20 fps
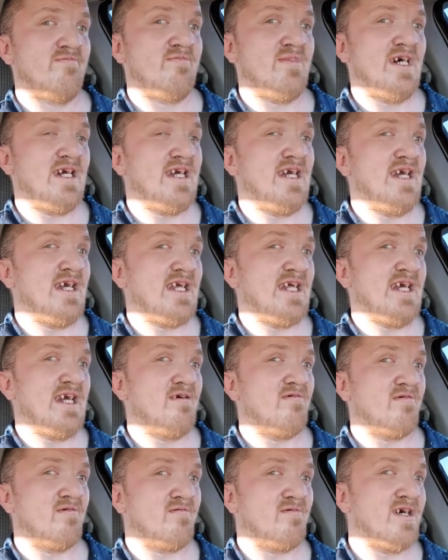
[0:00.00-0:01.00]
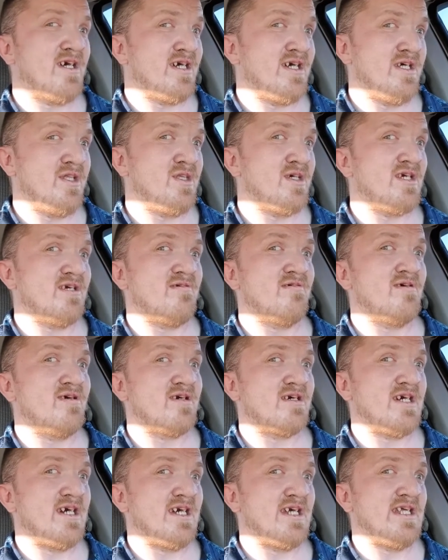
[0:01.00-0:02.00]
I can't say I regret getting the
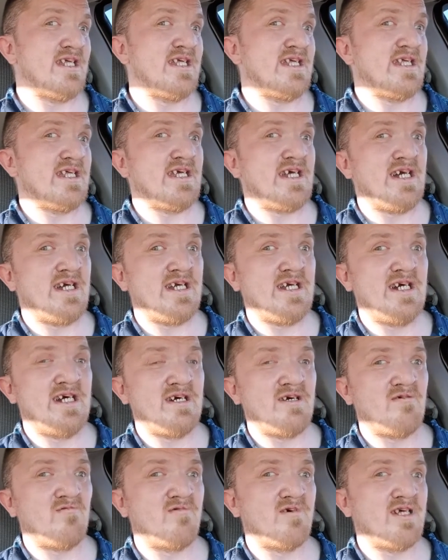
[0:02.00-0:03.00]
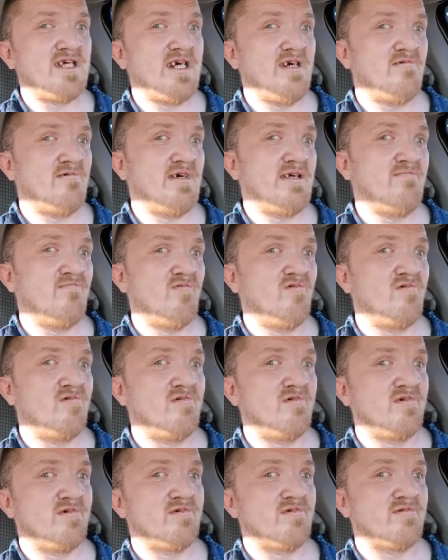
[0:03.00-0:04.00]
truck. I kind of wish I was
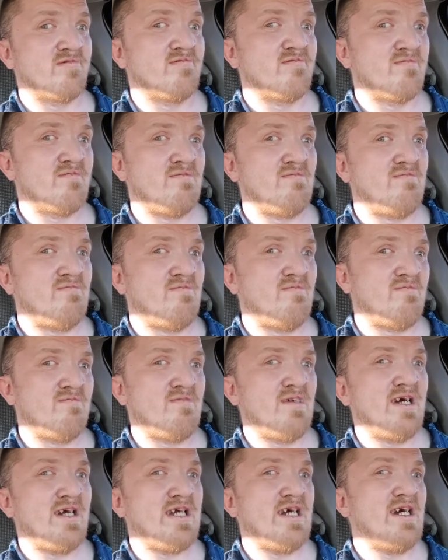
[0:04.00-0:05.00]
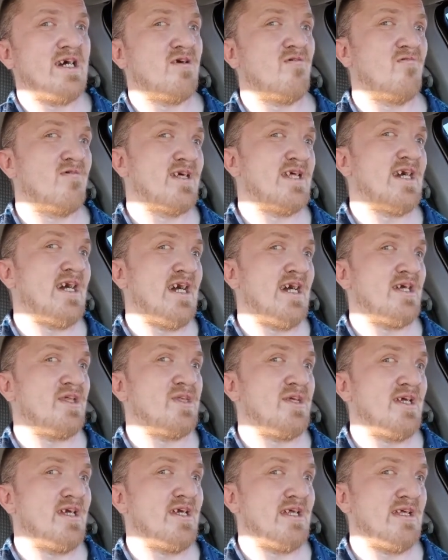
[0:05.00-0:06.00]
more, I kind of wish I had
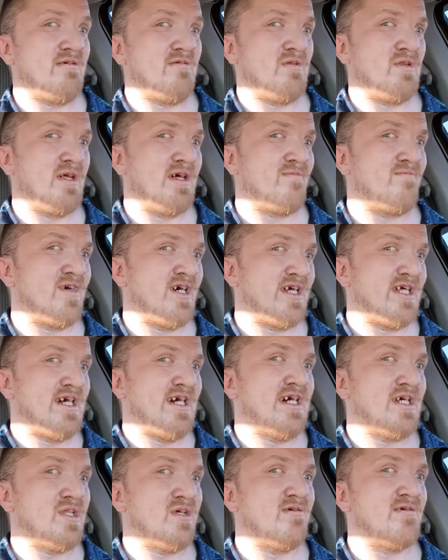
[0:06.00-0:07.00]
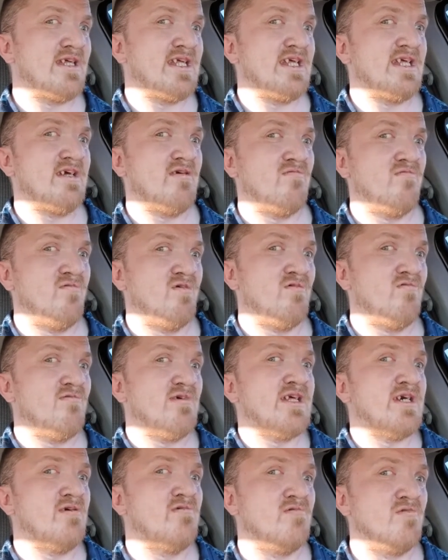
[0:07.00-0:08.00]
like my diagnosis of what was
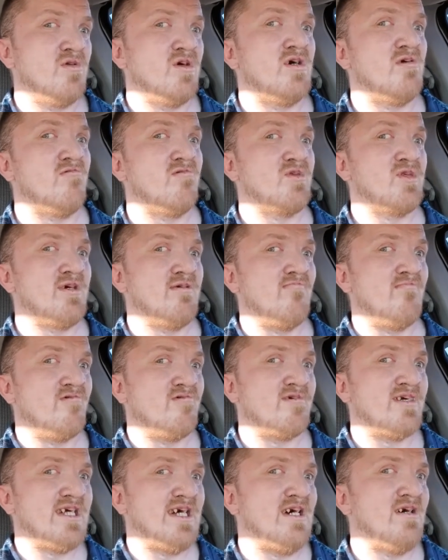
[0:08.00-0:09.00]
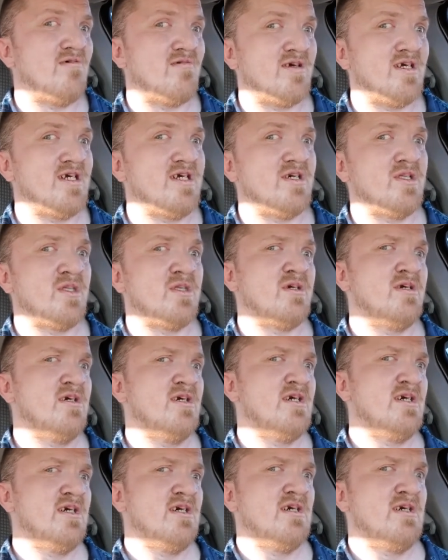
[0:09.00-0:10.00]
going on with it more dialed in
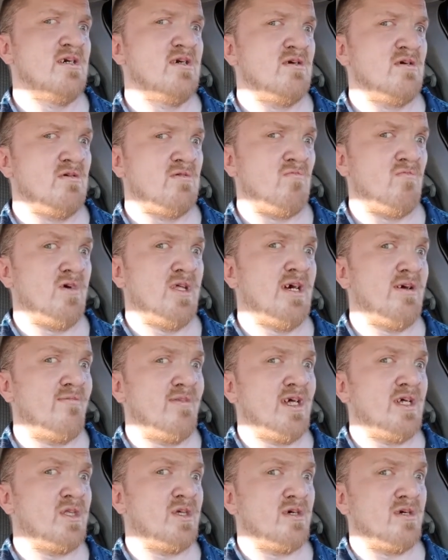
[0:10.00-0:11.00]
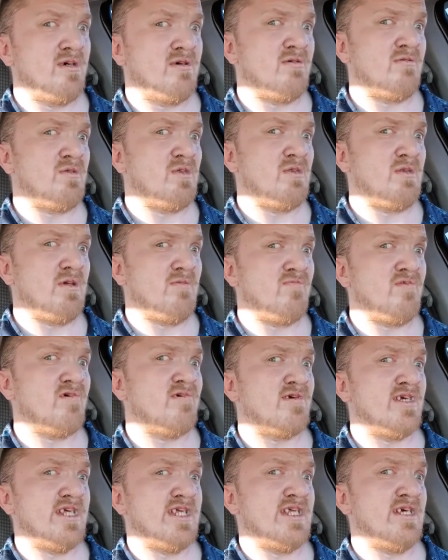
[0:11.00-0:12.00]
when I made the
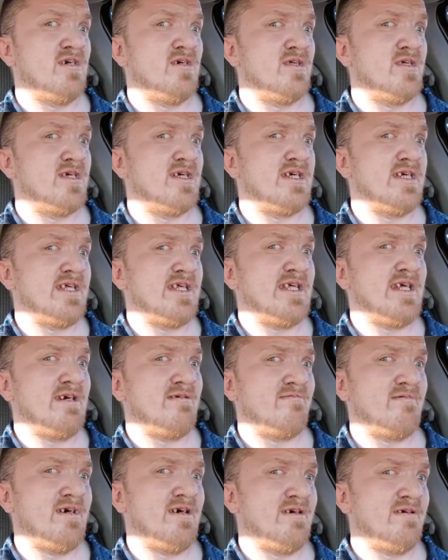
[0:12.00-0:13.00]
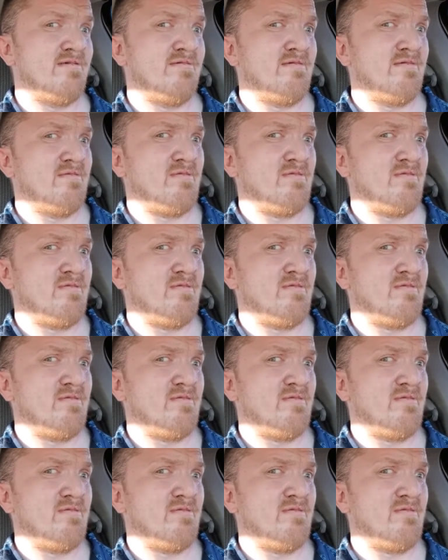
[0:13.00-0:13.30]
purchase on it, because I